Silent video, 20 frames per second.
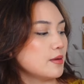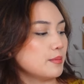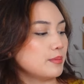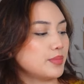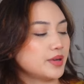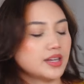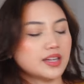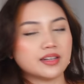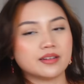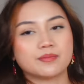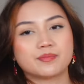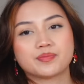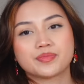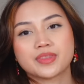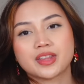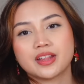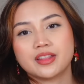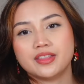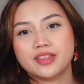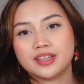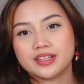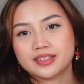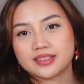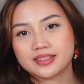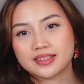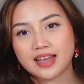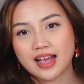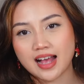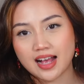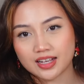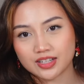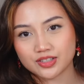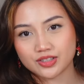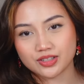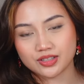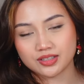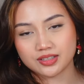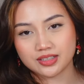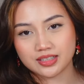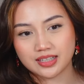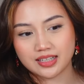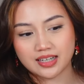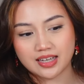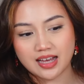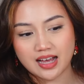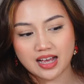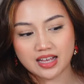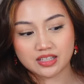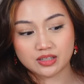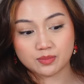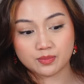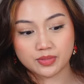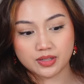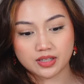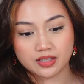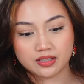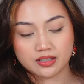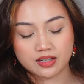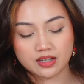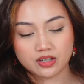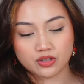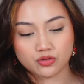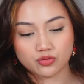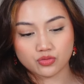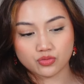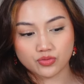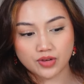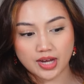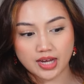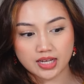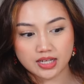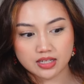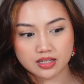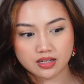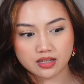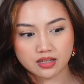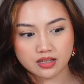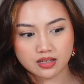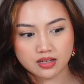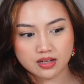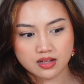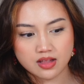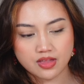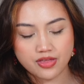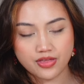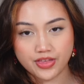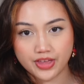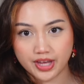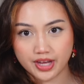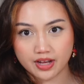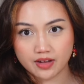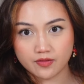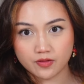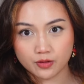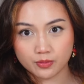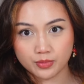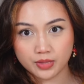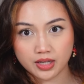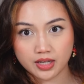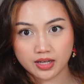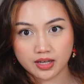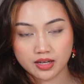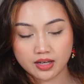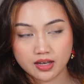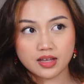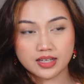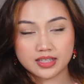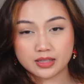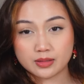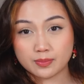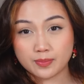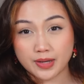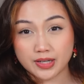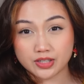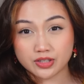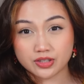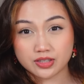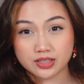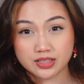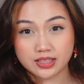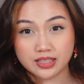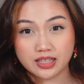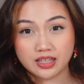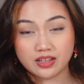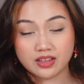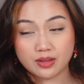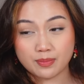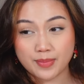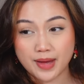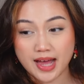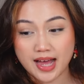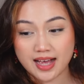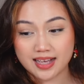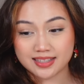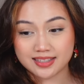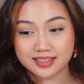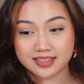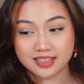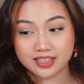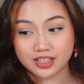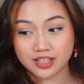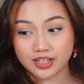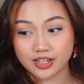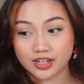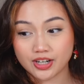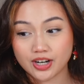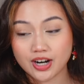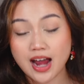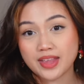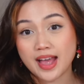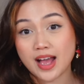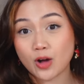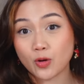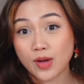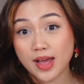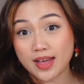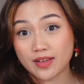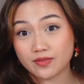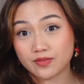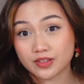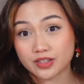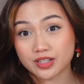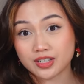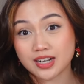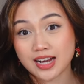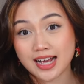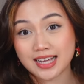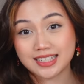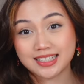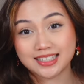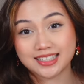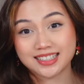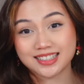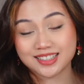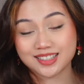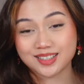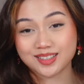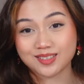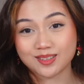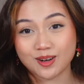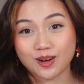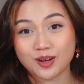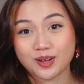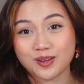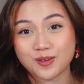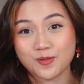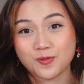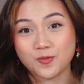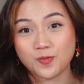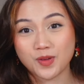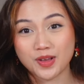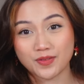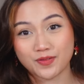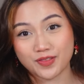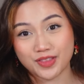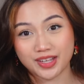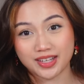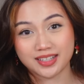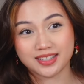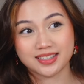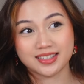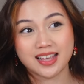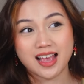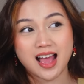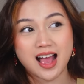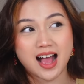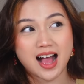But this actually has been a great thing for me, especially the past year. However, I didn't start with this.